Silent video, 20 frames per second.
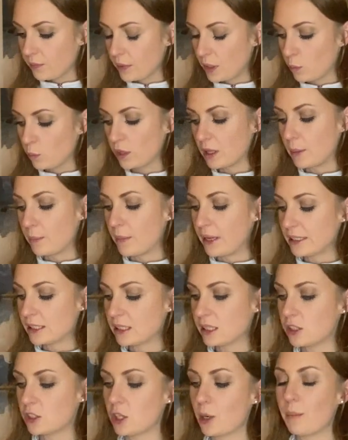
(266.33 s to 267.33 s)
with a
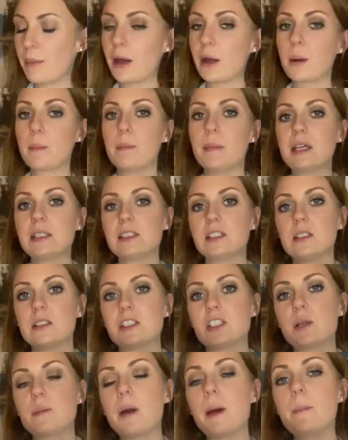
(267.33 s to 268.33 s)
message about a message
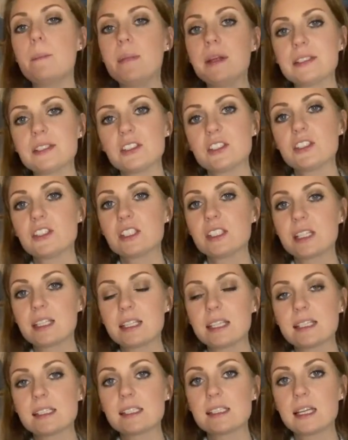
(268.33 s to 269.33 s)
about messages that
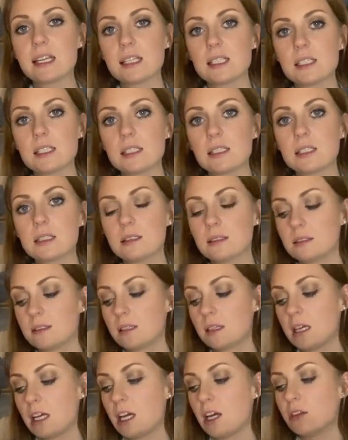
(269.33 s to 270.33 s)
they sent.
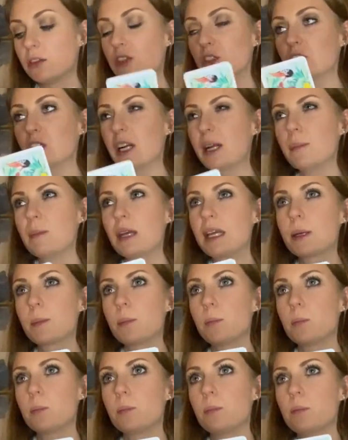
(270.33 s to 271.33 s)
They're trying to make
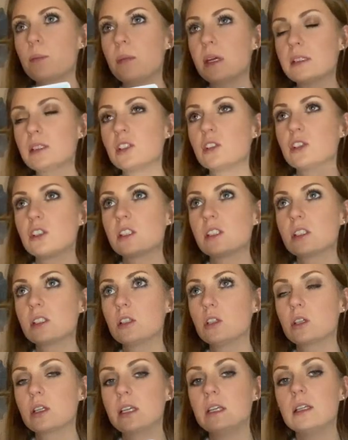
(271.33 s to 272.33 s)
messages
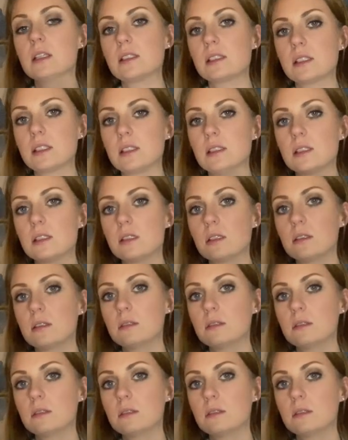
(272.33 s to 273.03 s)
look innocent